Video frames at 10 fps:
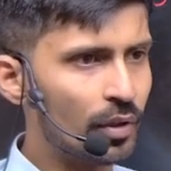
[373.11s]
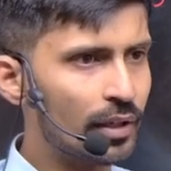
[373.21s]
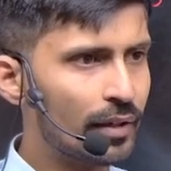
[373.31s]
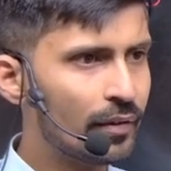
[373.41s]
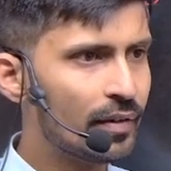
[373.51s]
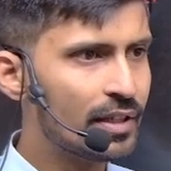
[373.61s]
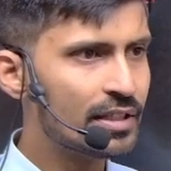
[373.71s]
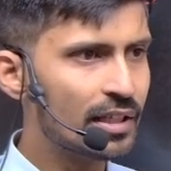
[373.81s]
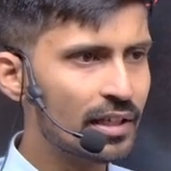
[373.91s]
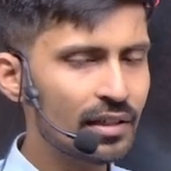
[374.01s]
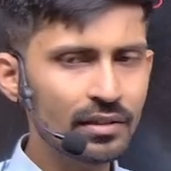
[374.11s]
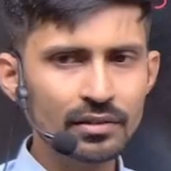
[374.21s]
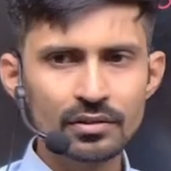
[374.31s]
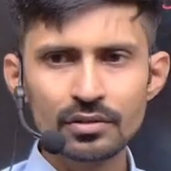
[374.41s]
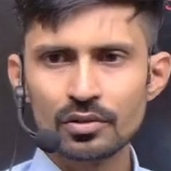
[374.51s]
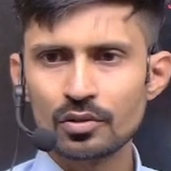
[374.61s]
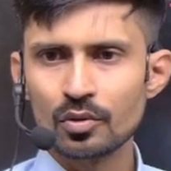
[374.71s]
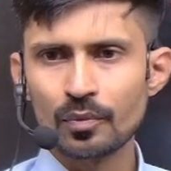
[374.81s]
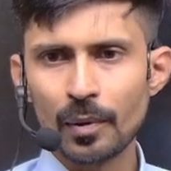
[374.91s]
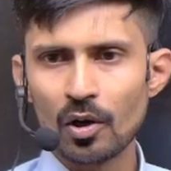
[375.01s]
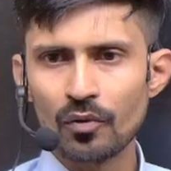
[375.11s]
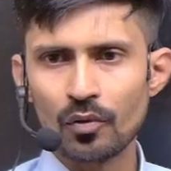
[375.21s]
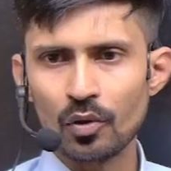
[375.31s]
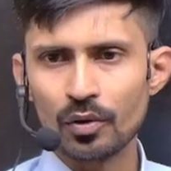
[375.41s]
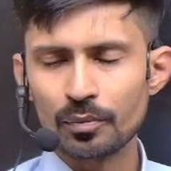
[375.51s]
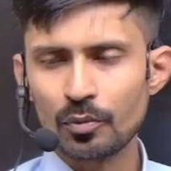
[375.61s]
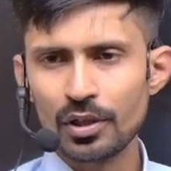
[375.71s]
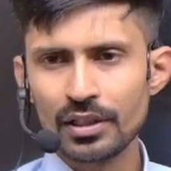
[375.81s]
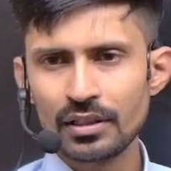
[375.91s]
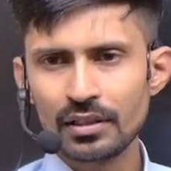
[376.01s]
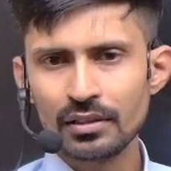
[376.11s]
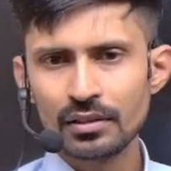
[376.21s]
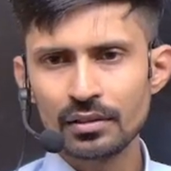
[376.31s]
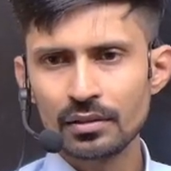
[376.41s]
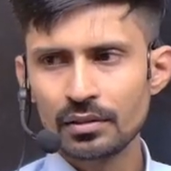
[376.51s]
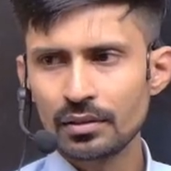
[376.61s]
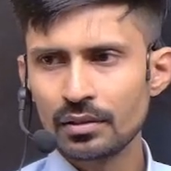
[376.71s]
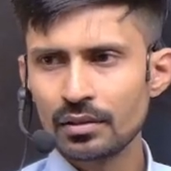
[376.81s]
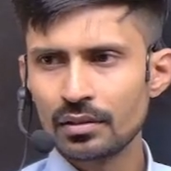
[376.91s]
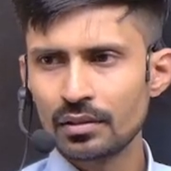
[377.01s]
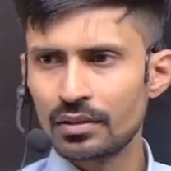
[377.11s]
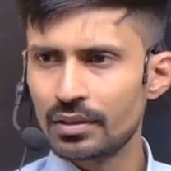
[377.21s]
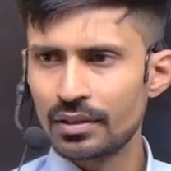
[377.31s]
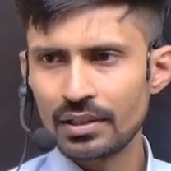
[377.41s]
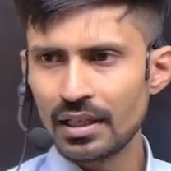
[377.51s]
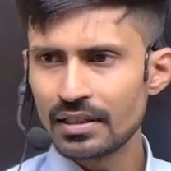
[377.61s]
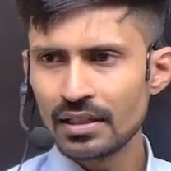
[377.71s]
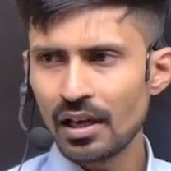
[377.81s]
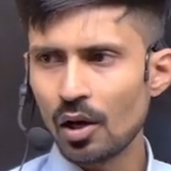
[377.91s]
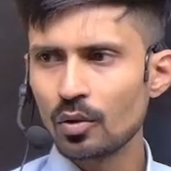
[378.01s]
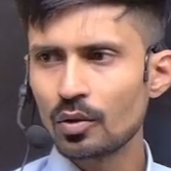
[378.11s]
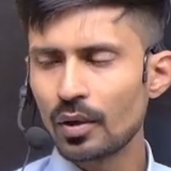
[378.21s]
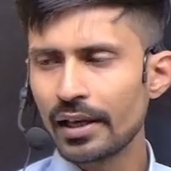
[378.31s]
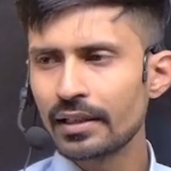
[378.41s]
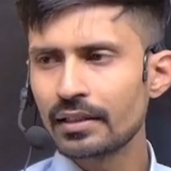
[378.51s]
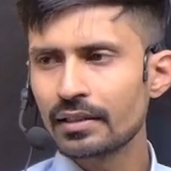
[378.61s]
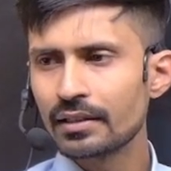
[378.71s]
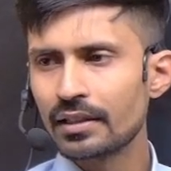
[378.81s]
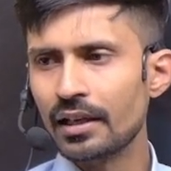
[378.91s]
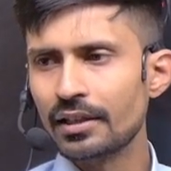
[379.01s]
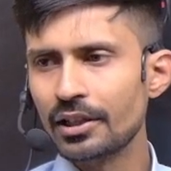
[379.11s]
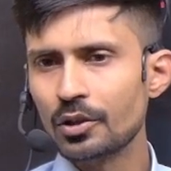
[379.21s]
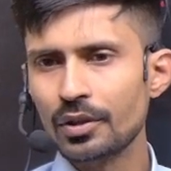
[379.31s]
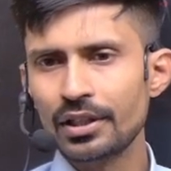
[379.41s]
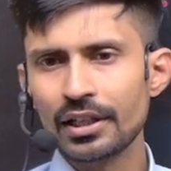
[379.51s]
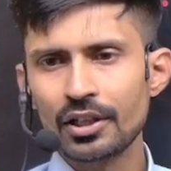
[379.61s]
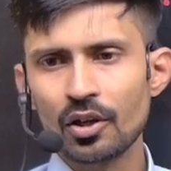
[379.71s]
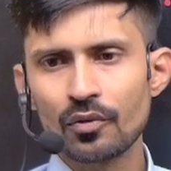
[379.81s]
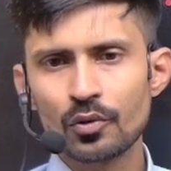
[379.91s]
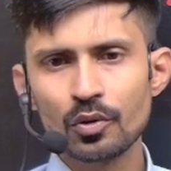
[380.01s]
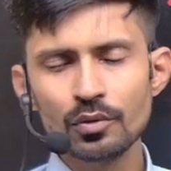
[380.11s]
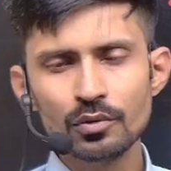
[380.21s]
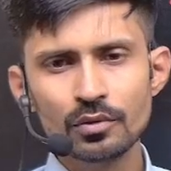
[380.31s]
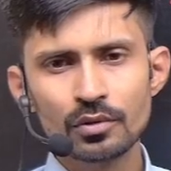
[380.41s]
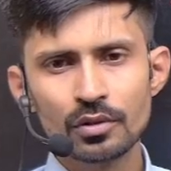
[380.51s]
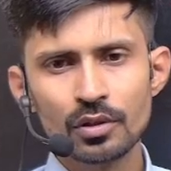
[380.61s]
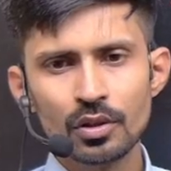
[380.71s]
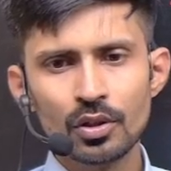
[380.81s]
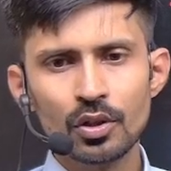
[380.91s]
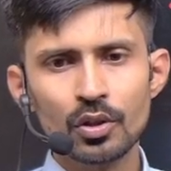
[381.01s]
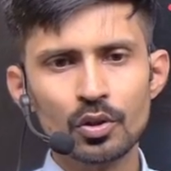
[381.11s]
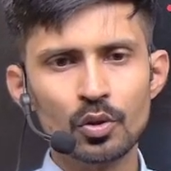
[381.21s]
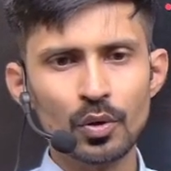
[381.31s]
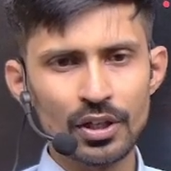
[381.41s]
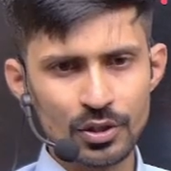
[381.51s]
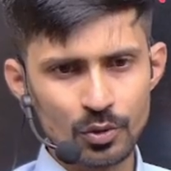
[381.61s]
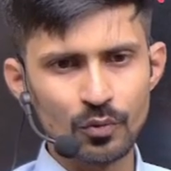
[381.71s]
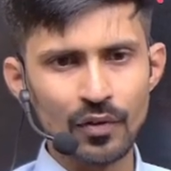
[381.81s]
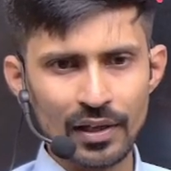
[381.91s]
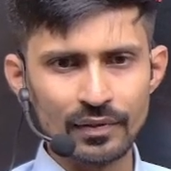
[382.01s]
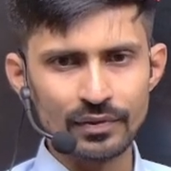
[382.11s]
Everyone is here, na? 2 power 4. Puneet? Yes, na? How to write 32 in degree of 2? 2 raised to 5.